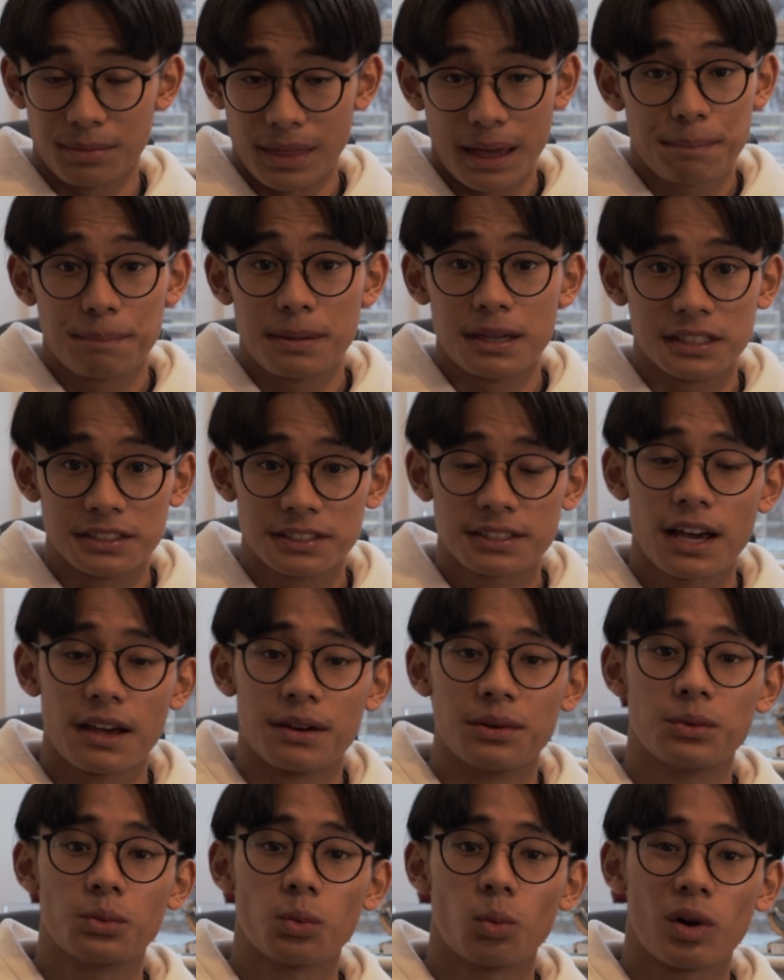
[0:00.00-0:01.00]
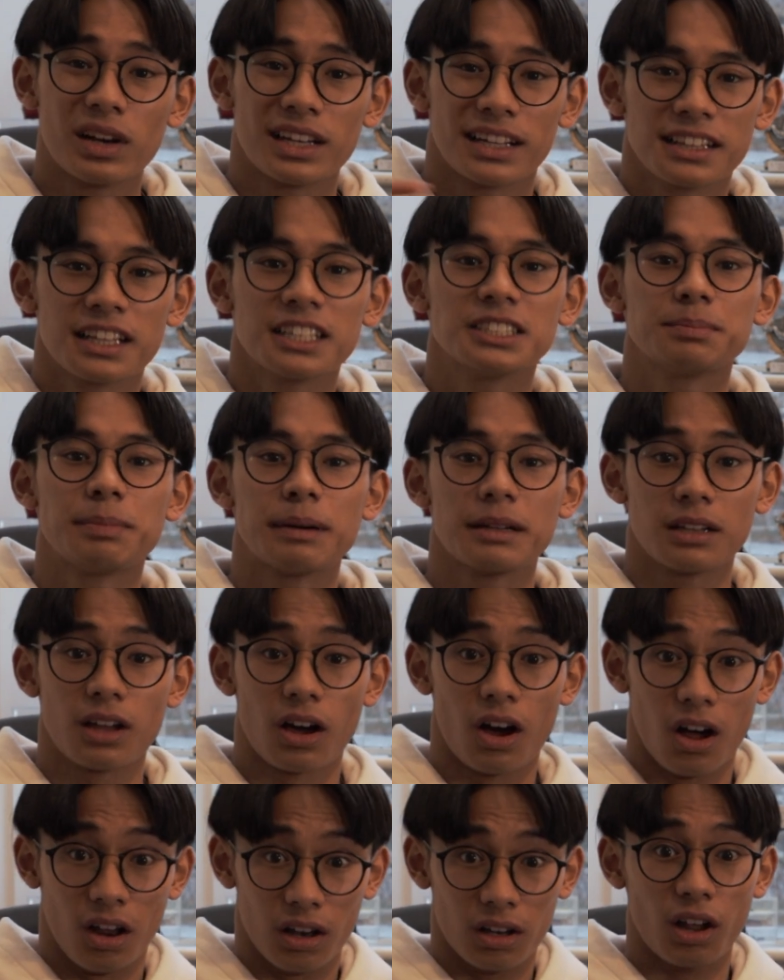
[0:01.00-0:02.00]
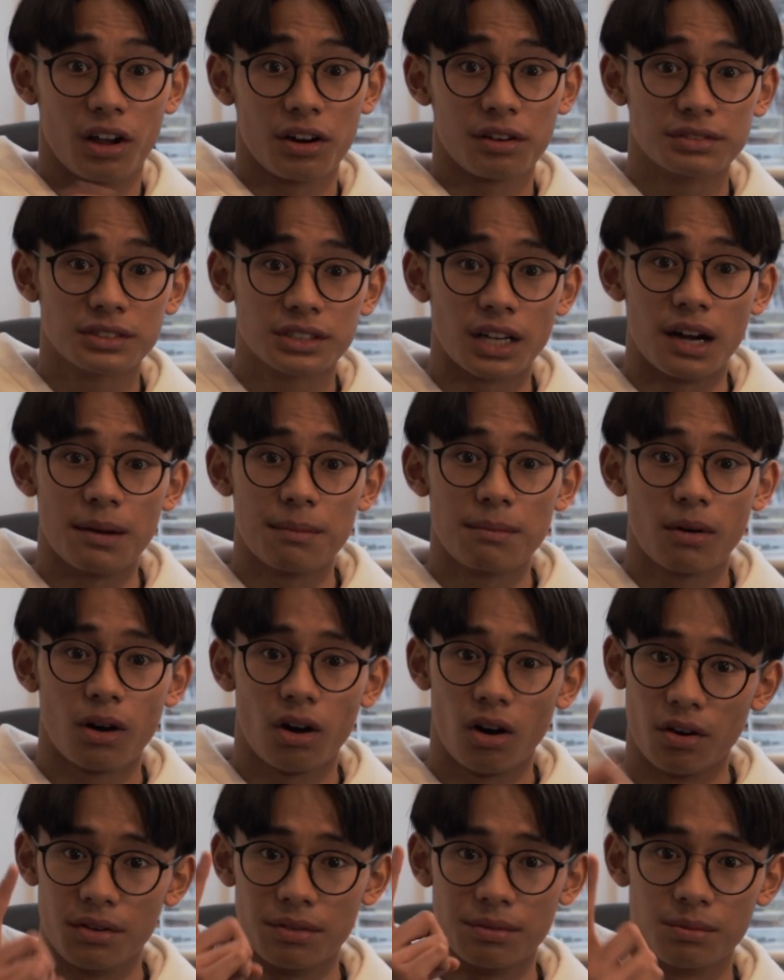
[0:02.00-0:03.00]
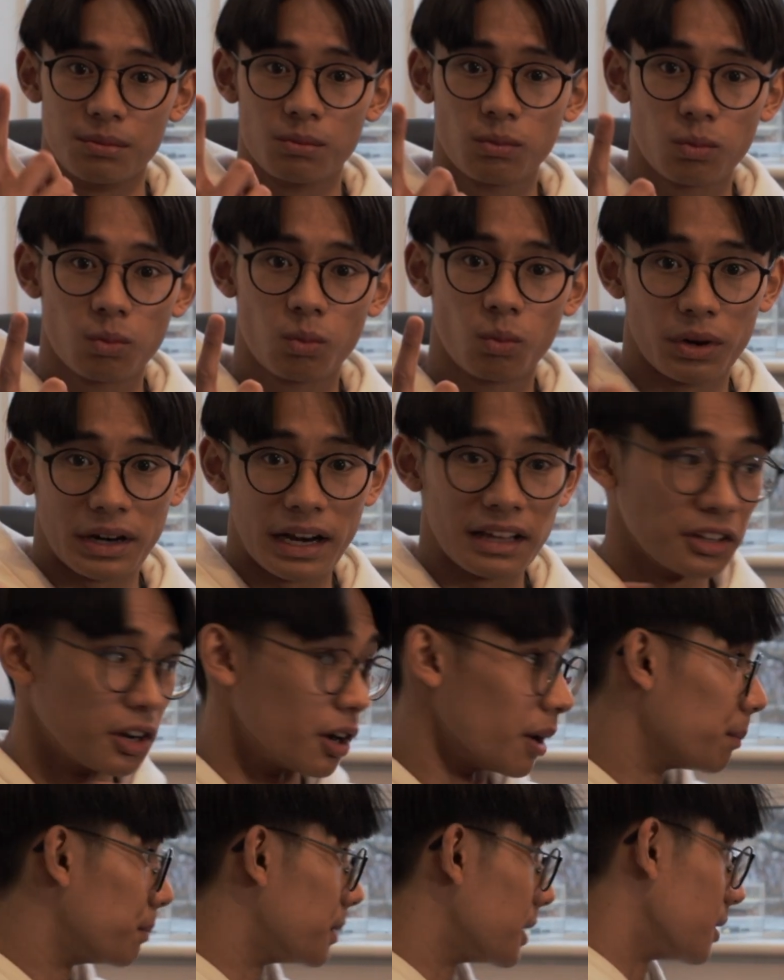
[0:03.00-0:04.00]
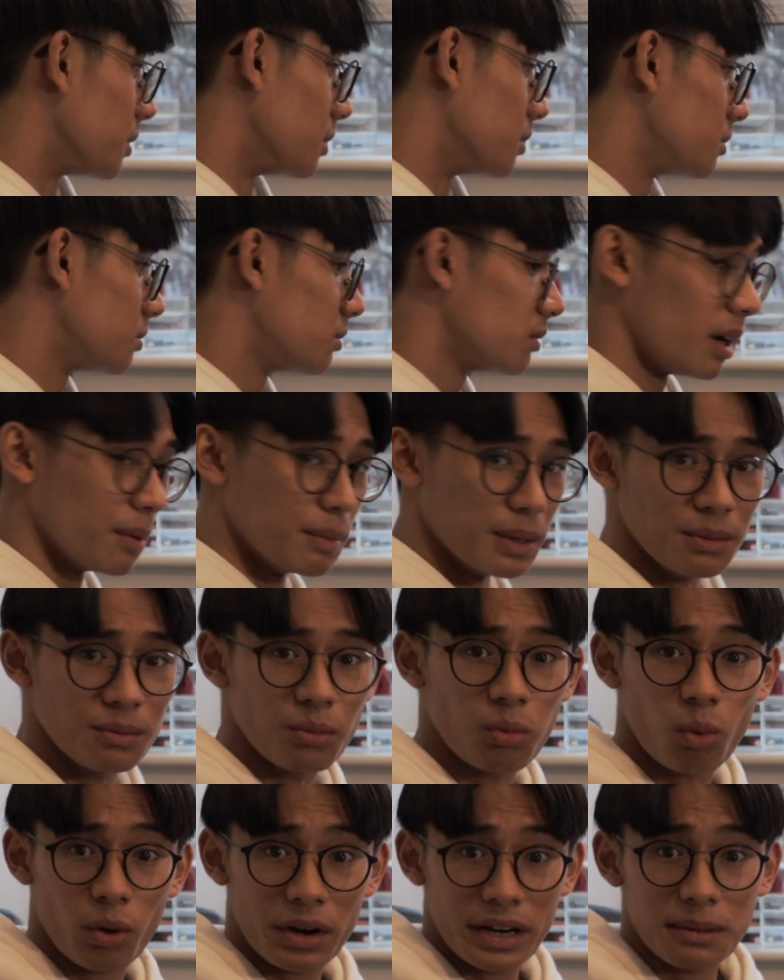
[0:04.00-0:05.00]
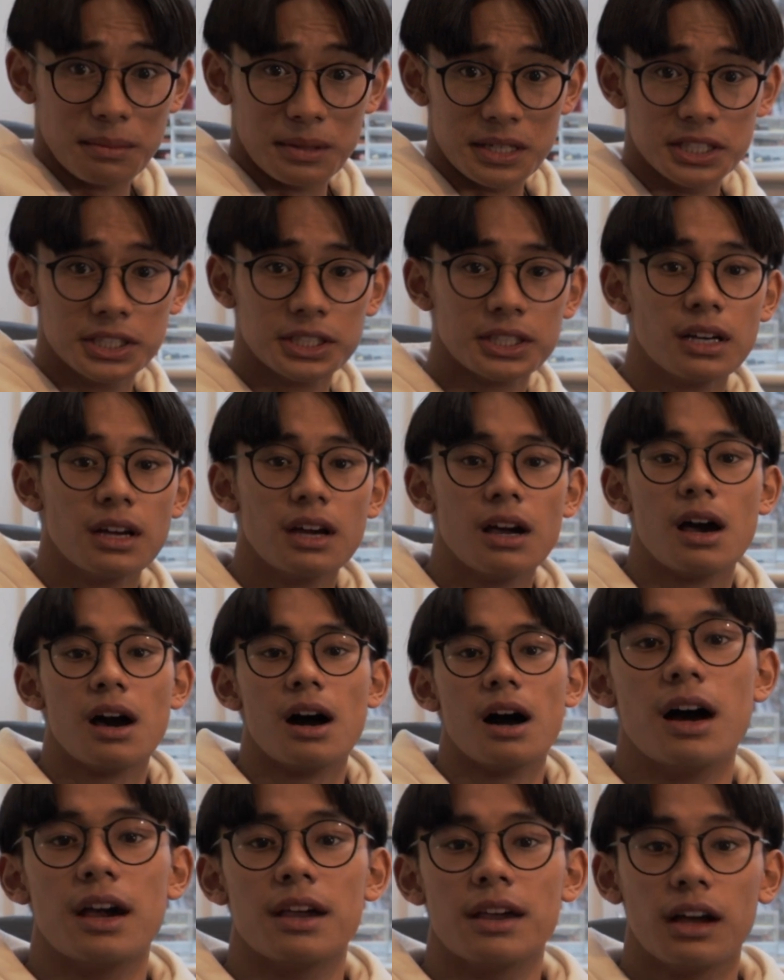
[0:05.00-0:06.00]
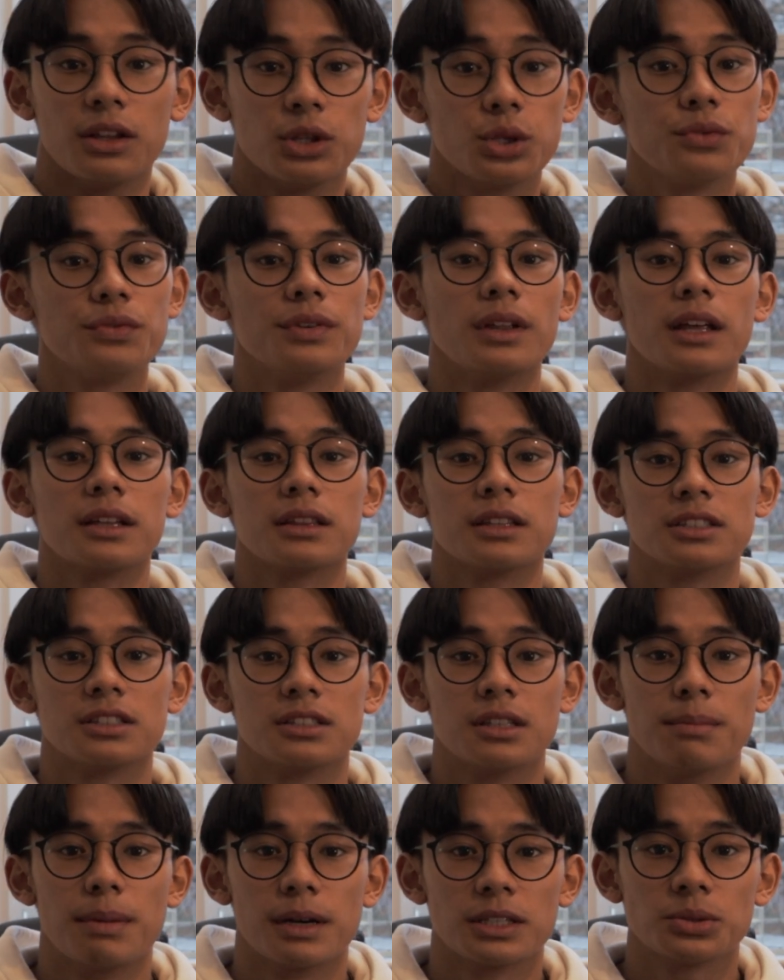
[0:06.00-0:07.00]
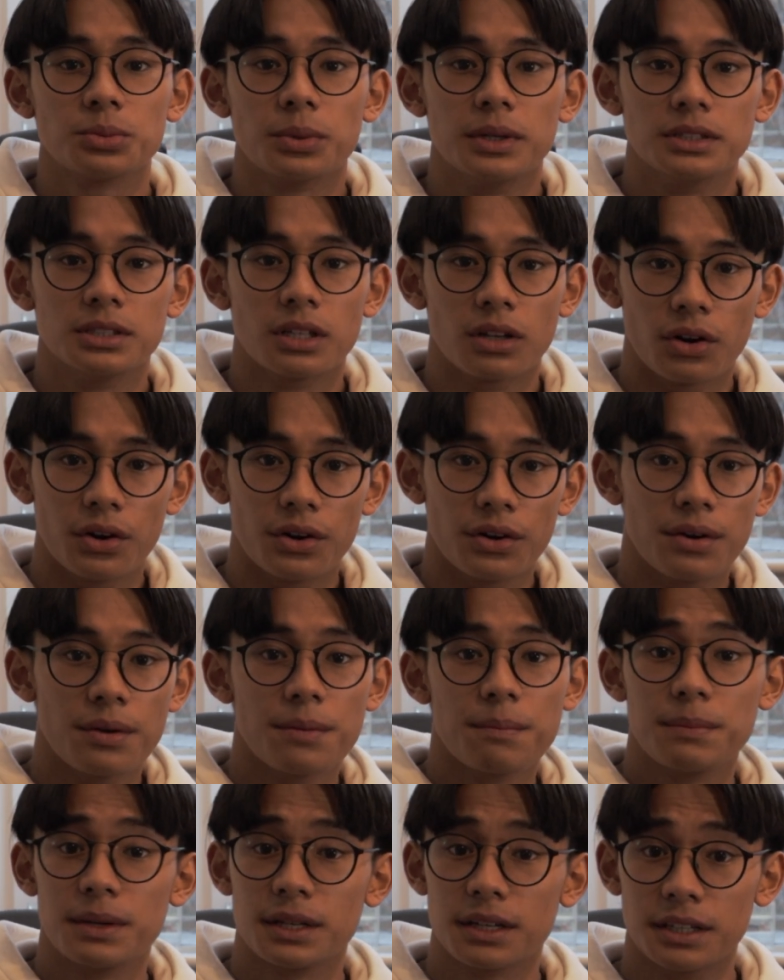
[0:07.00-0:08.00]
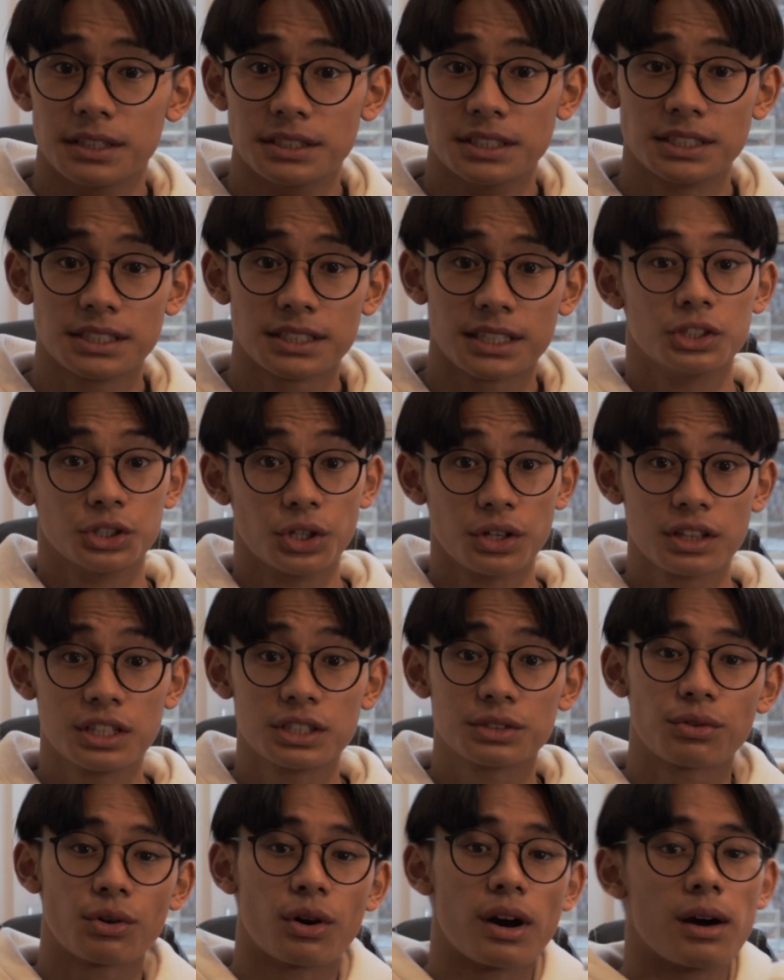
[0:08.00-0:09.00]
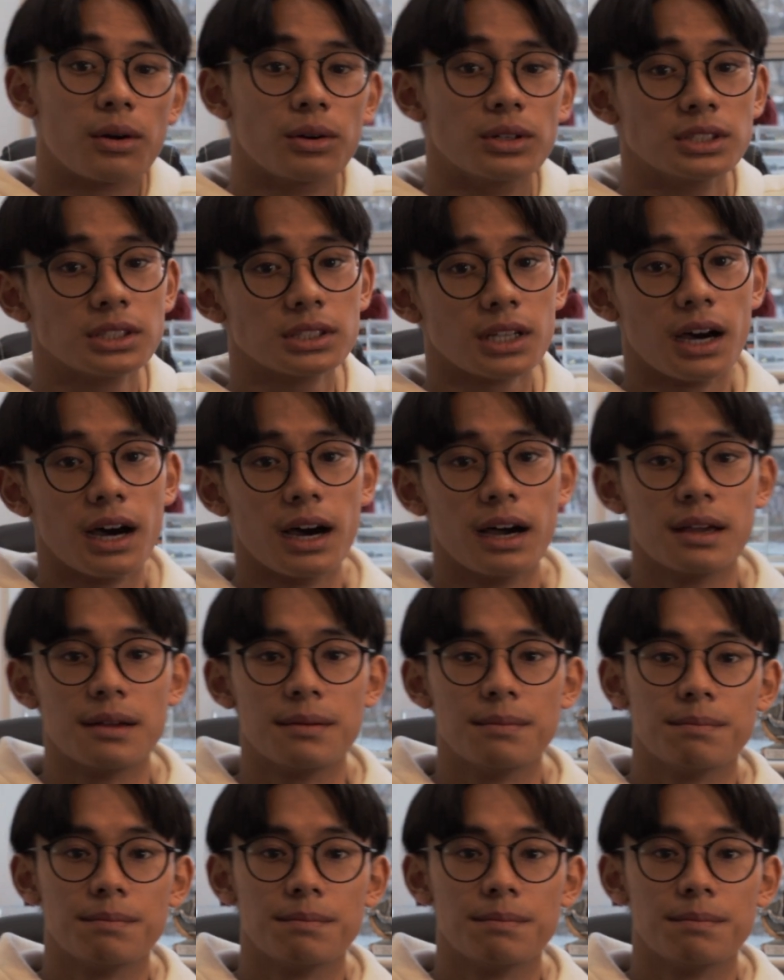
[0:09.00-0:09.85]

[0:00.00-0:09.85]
That being said, while I did spend a lot of time on what ended up being, one image, I do feel like this is the best way to learn, because during these 4 hours, I